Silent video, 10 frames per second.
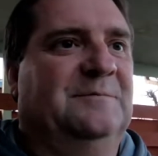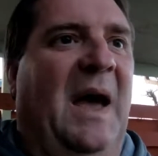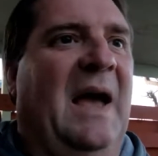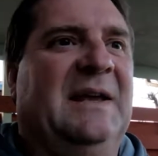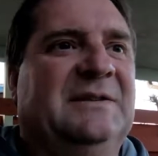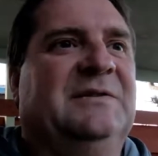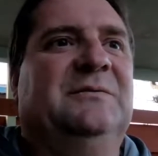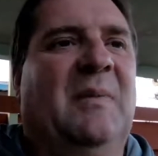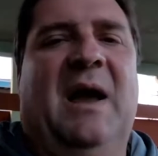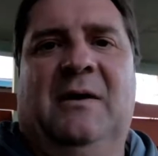I can
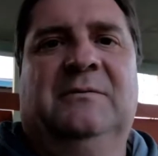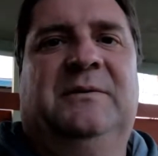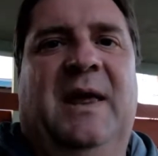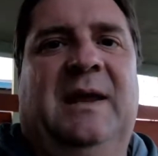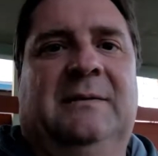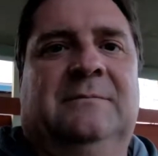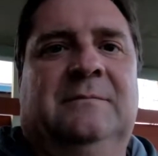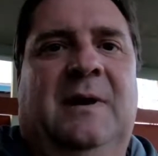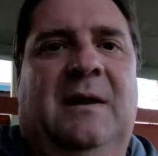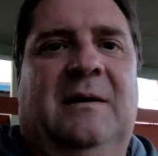do my own thing
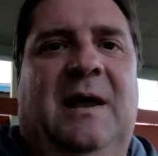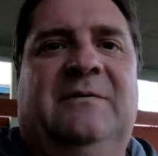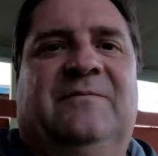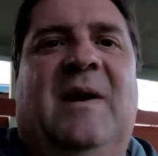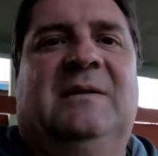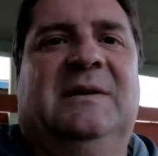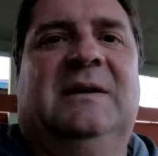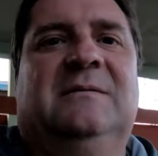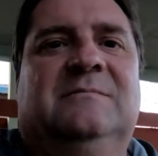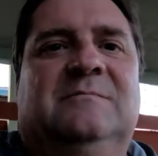and
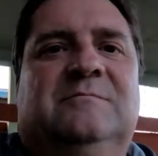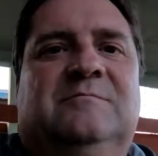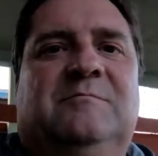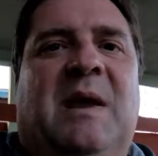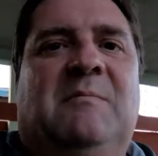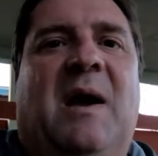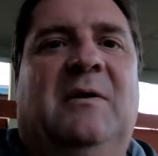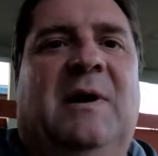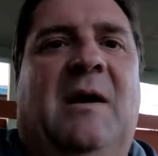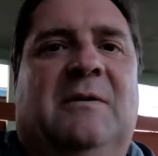finally make my
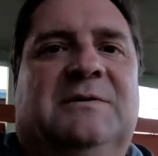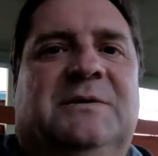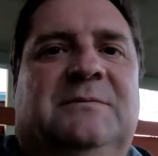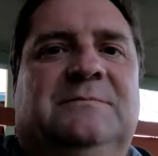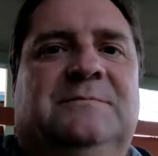own hours.